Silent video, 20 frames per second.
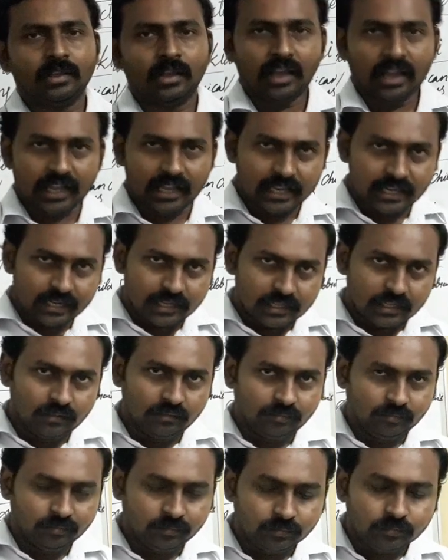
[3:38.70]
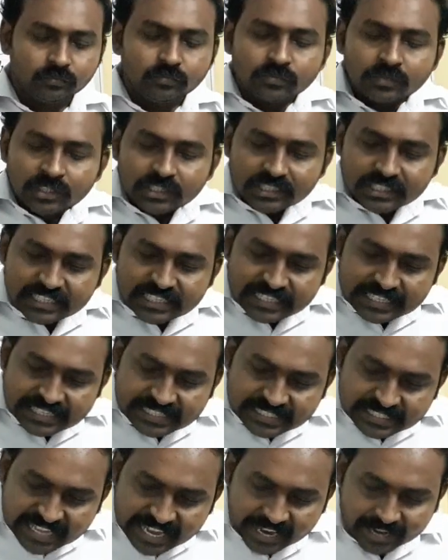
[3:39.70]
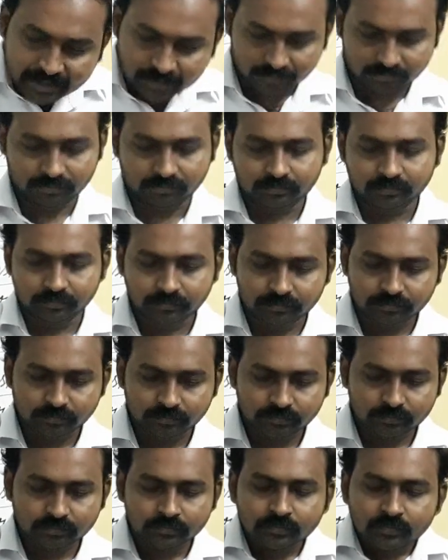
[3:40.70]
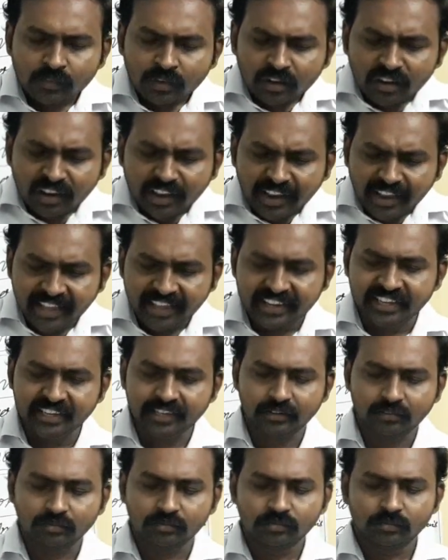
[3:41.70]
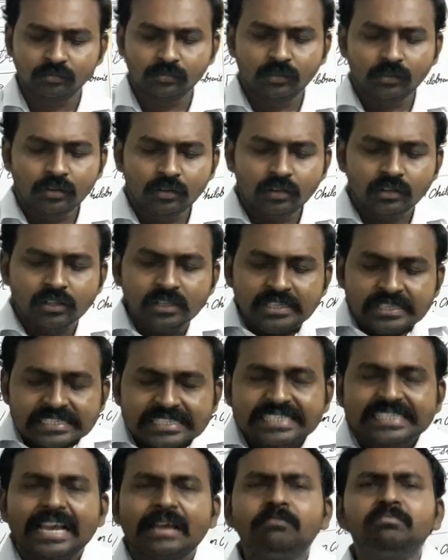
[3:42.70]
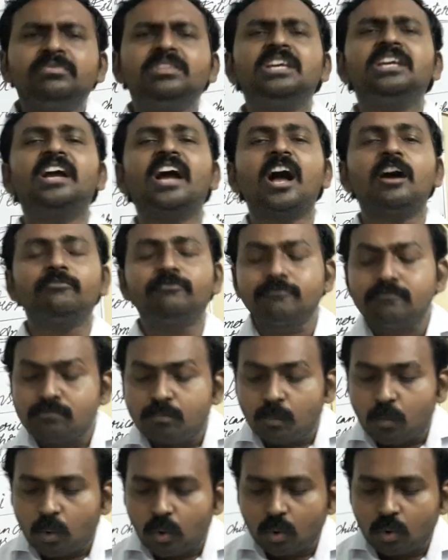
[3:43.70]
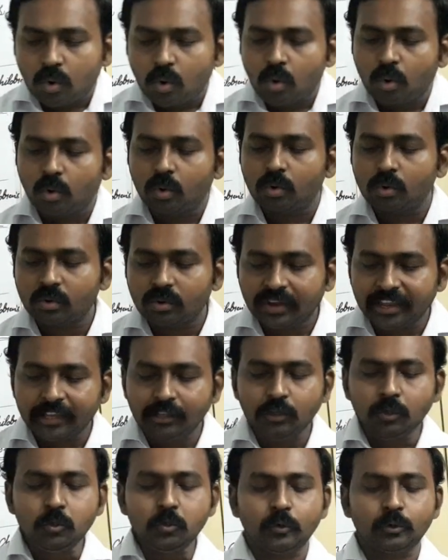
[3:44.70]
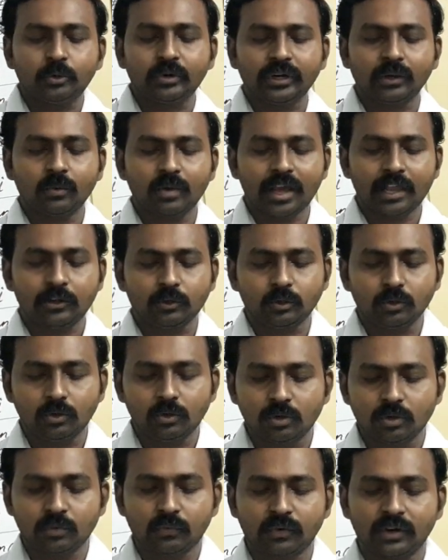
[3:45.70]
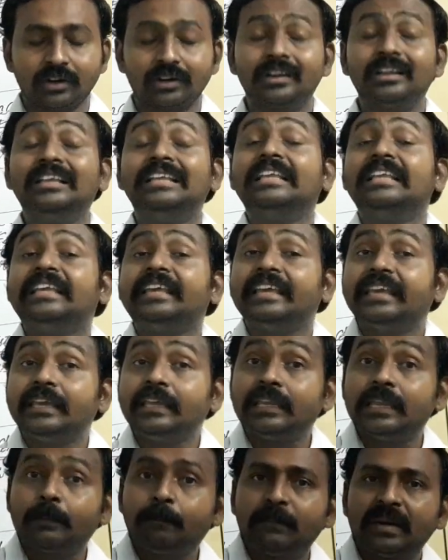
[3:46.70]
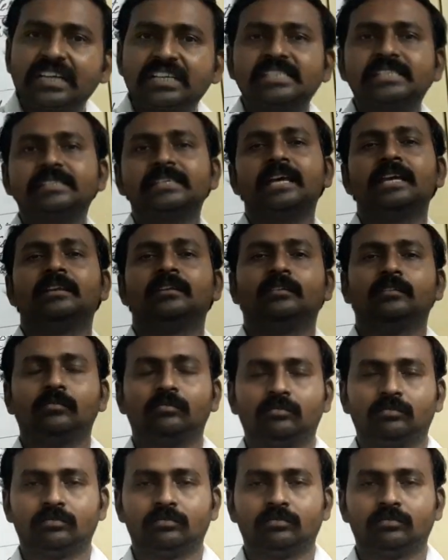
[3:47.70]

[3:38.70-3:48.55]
And is there any something of more enduring value to look for in a person?